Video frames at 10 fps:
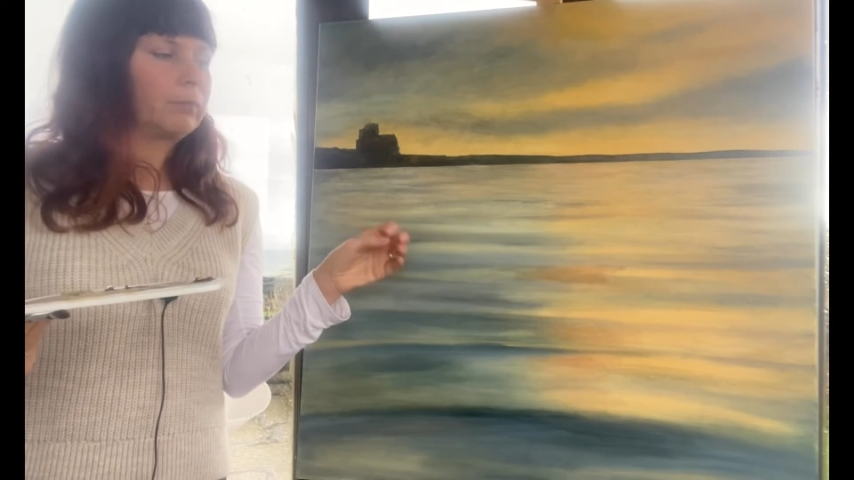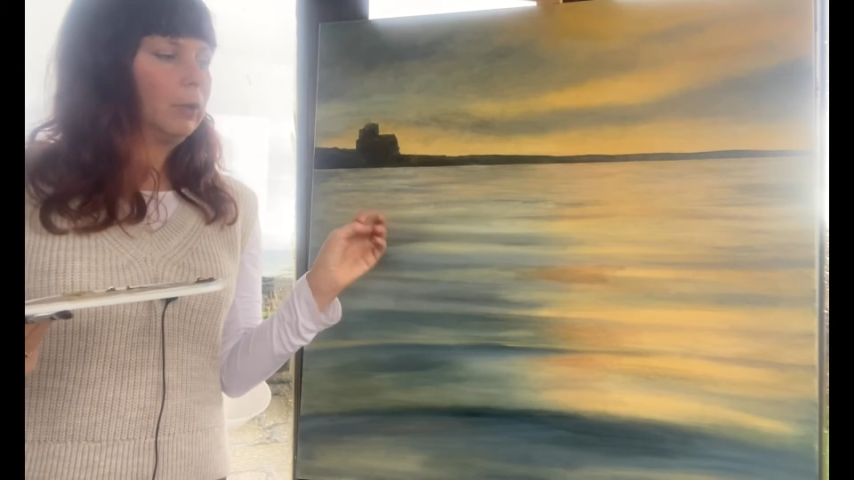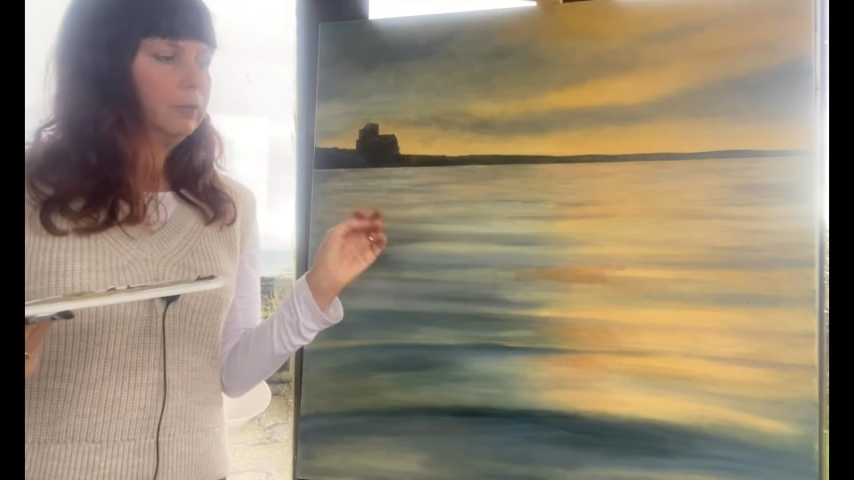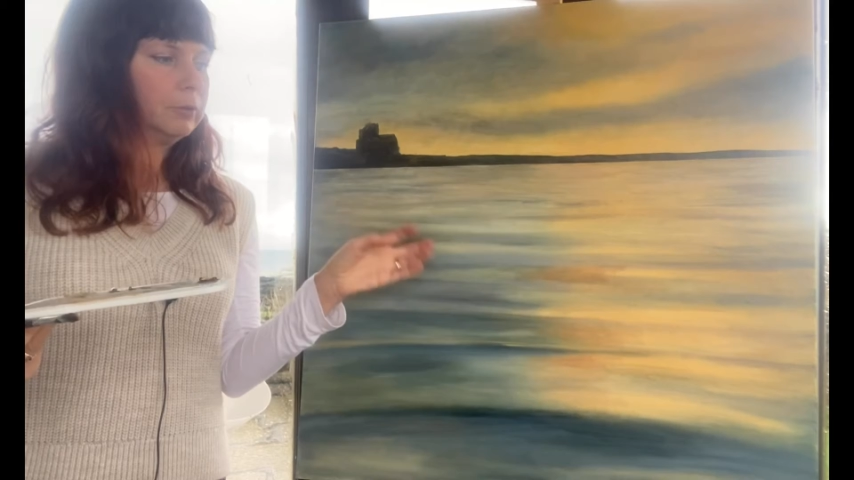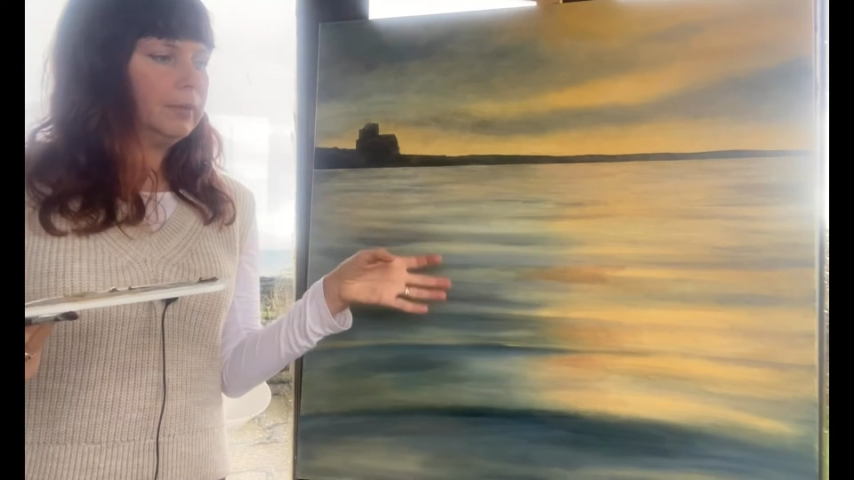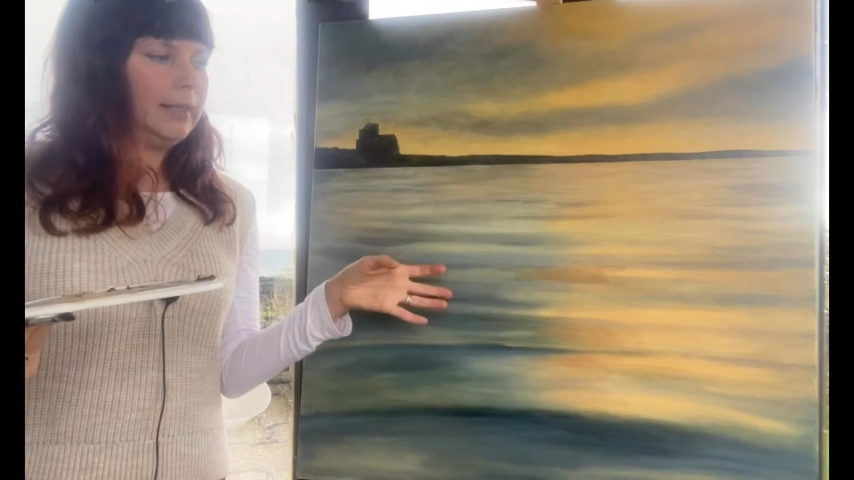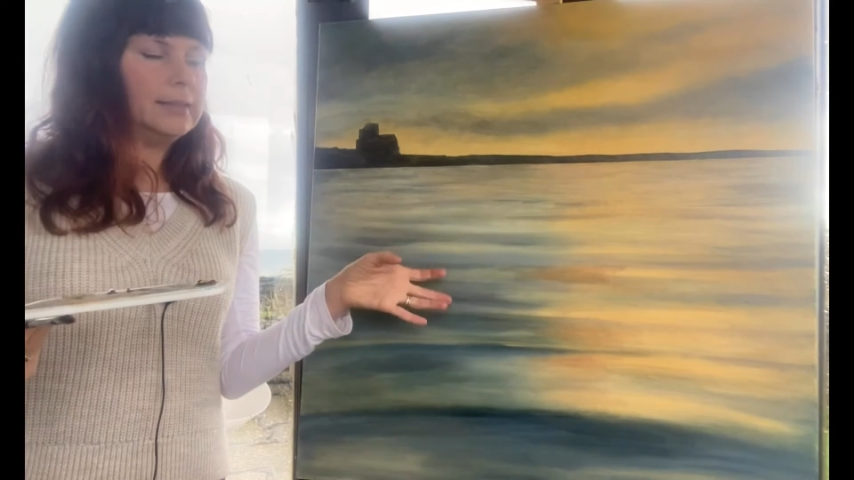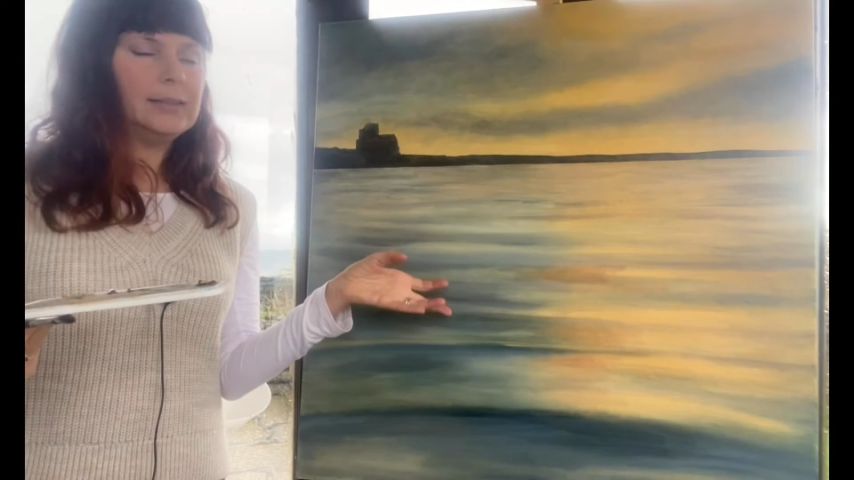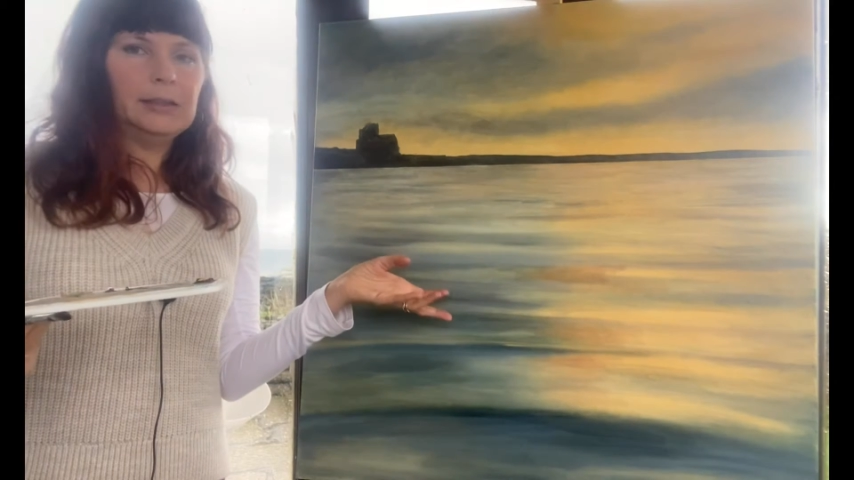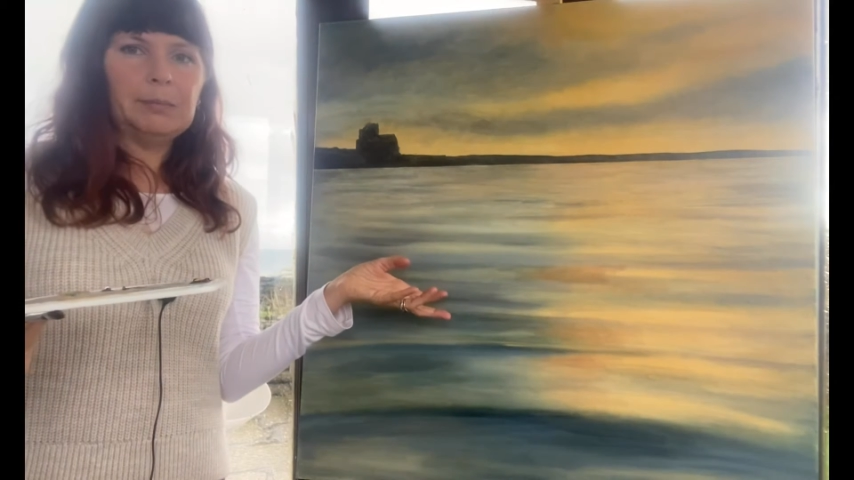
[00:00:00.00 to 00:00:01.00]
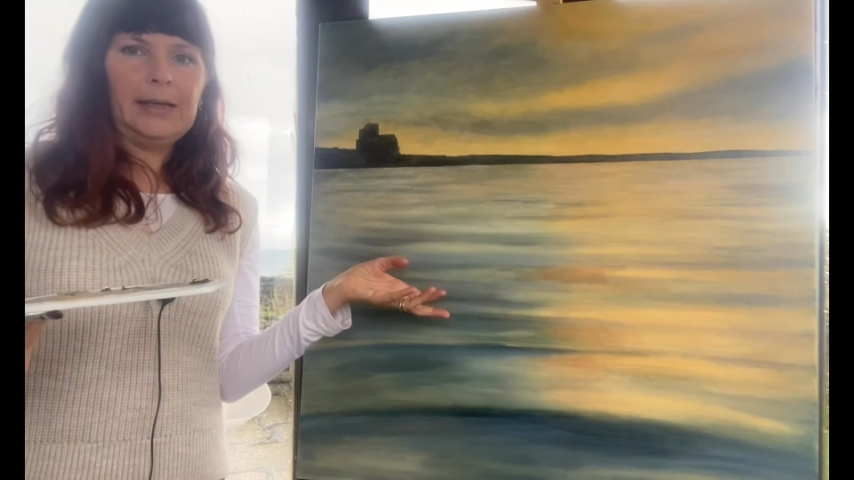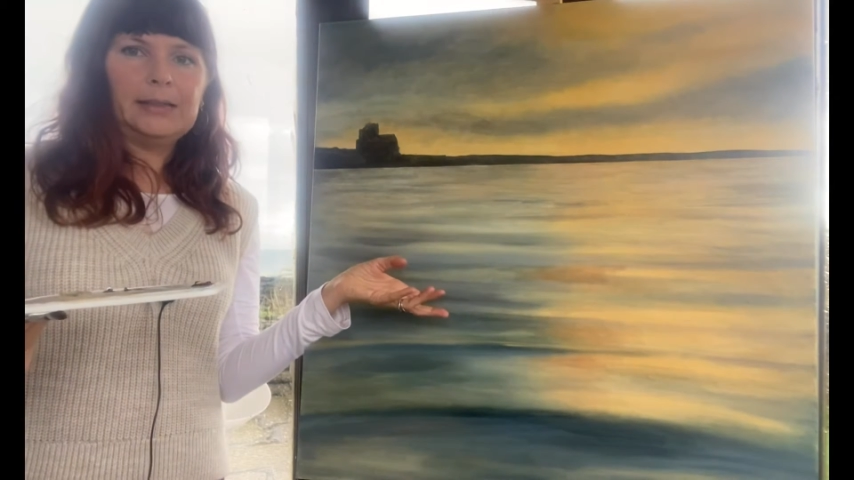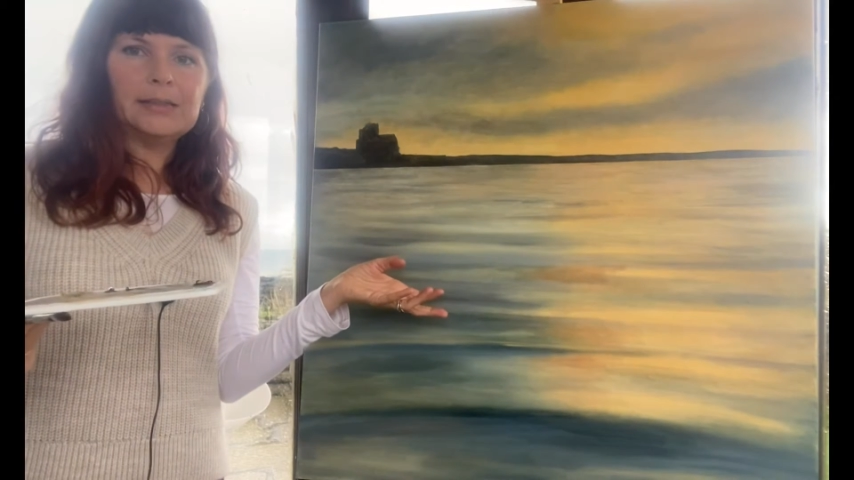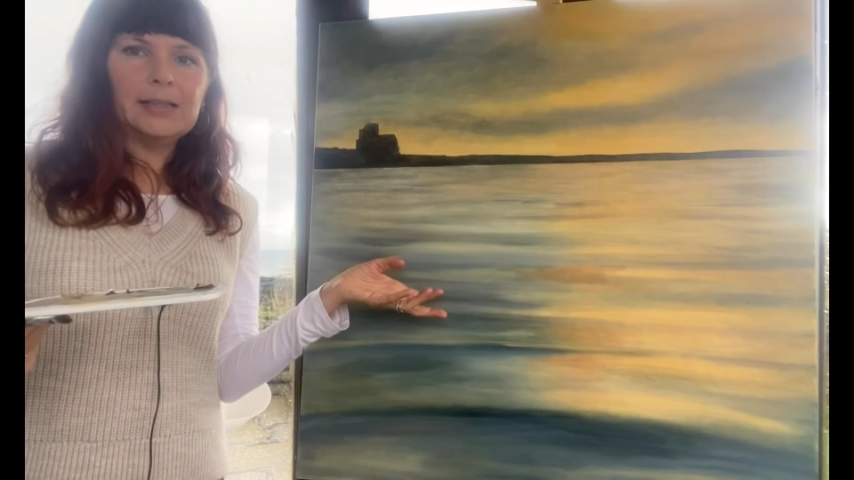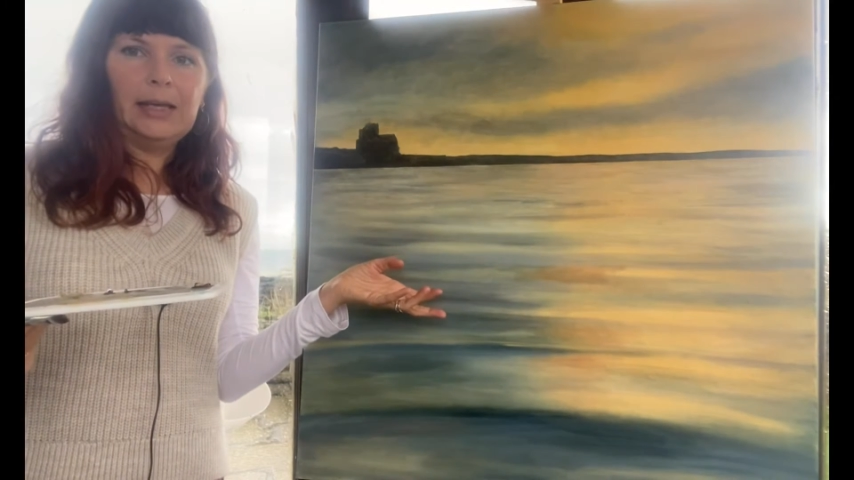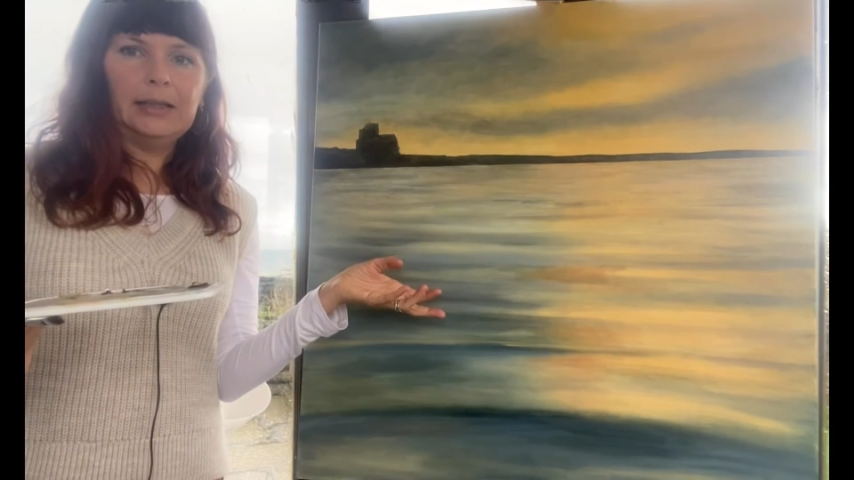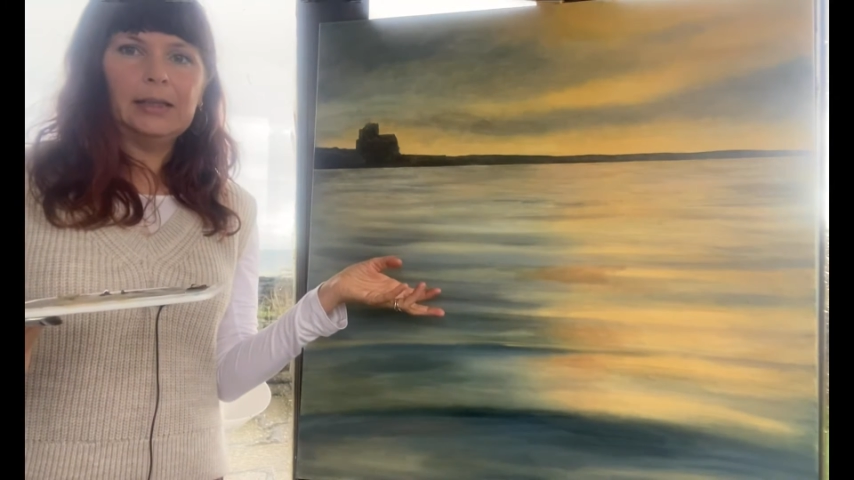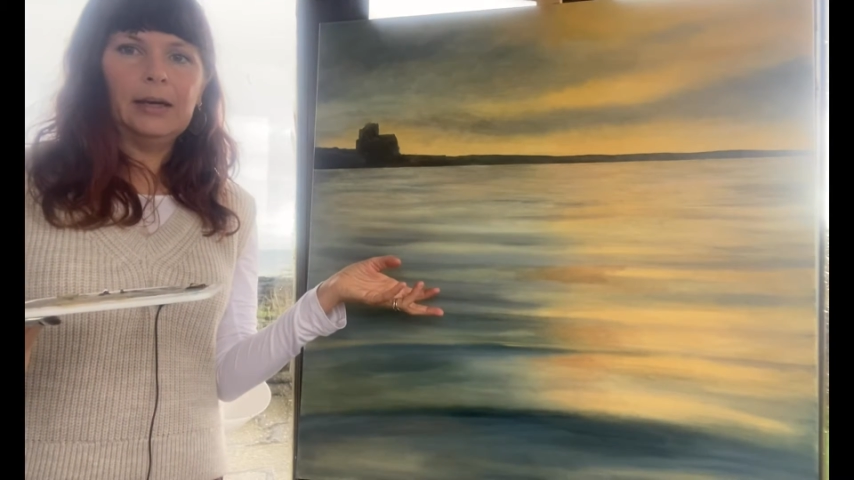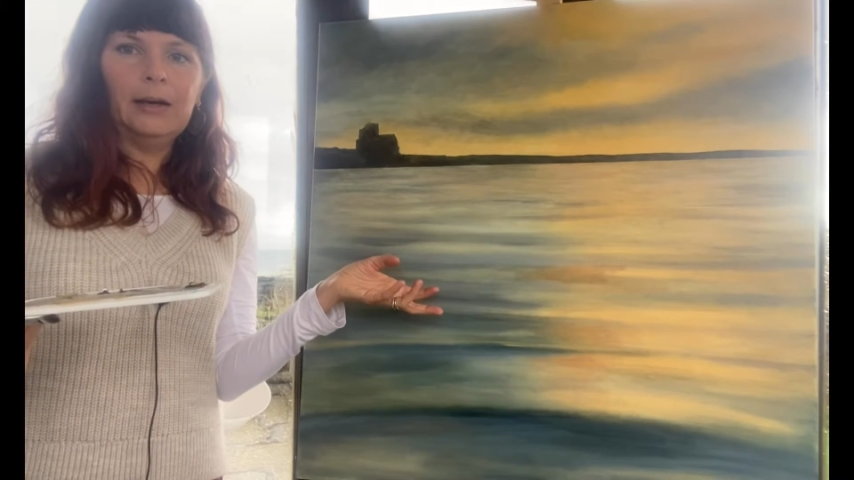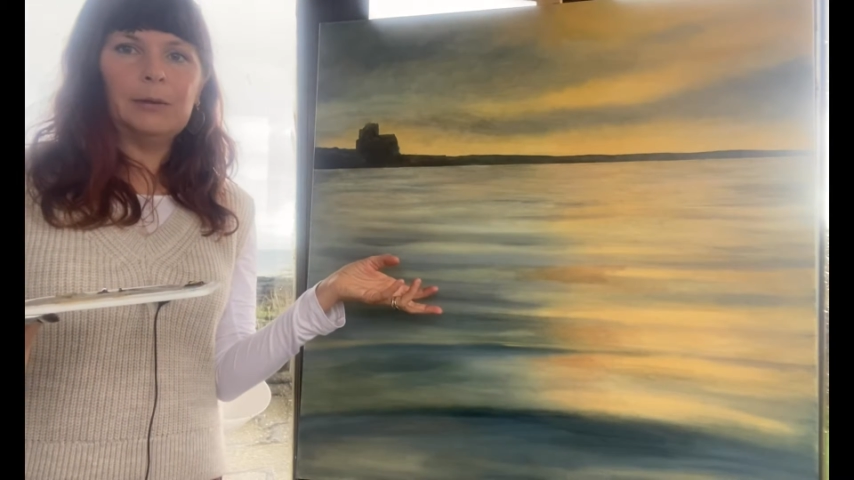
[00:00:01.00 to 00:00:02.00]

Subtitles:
of creating a painting,